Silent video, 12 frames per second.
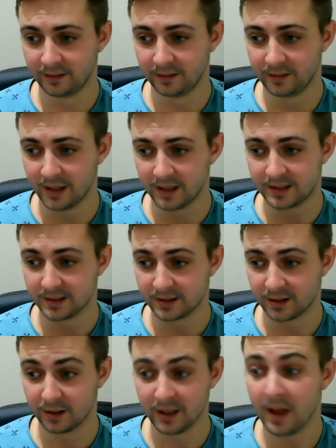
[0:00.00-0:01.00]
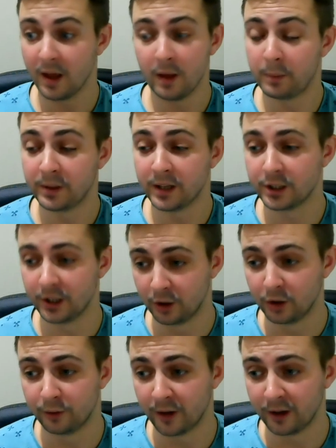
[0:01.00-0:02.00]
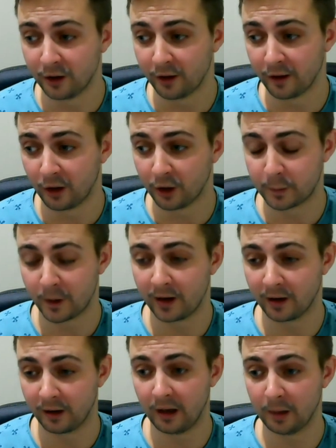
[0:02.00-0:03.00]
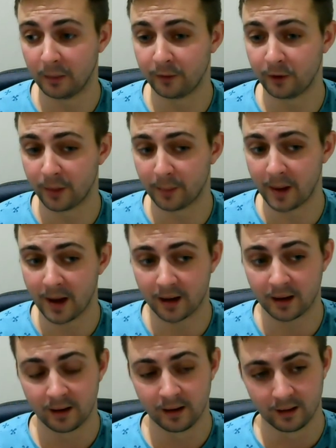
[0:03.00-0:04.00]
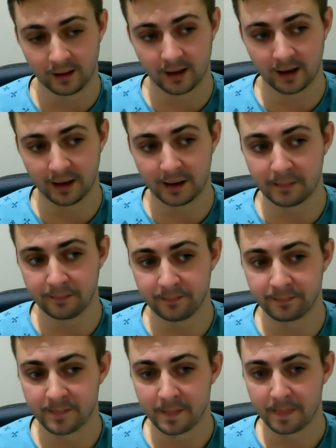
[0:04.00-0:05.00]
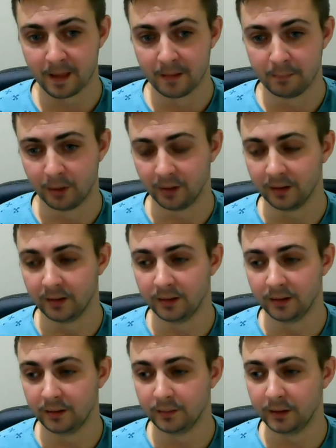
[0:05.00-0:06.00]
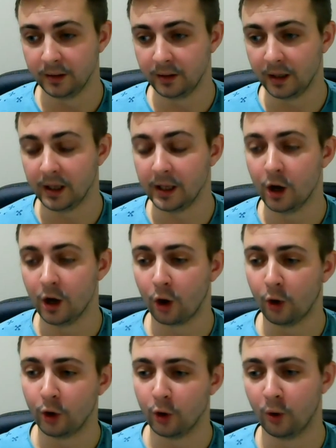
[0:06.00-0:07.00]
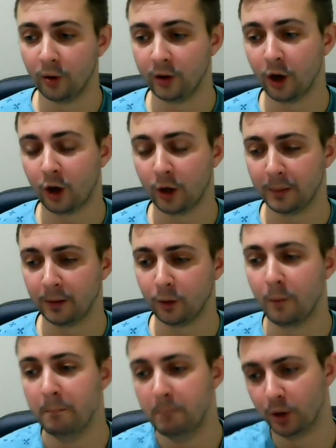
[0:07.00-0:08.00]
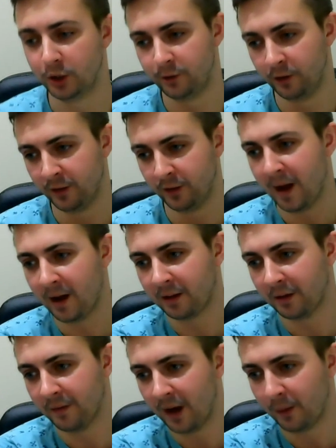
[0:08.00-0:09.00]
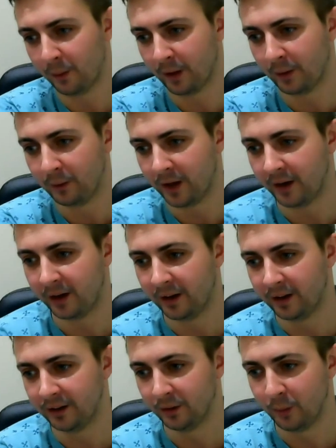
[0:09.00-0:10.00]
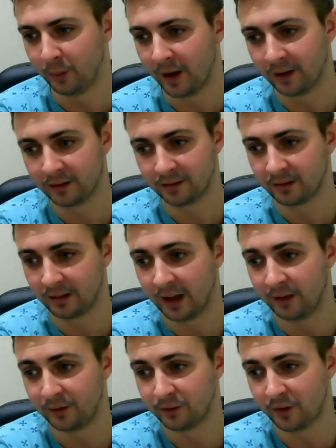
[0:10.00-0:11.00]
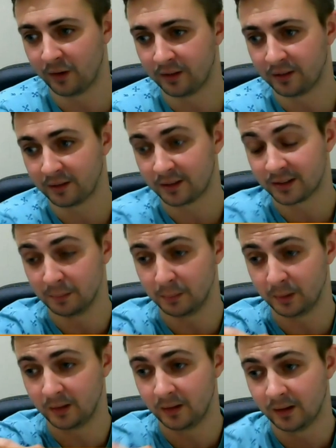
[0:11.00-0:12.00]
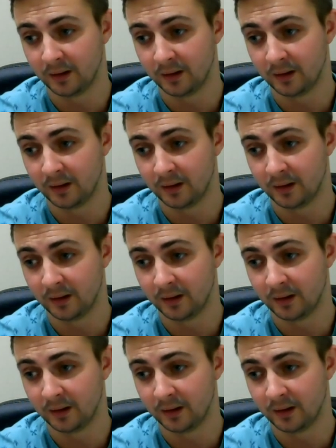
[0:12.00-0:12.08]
This is potentially they could find another large predator a little bit further back, but you're not going to go. You're not going to be able to go much further back than that without getting into where life is very simple.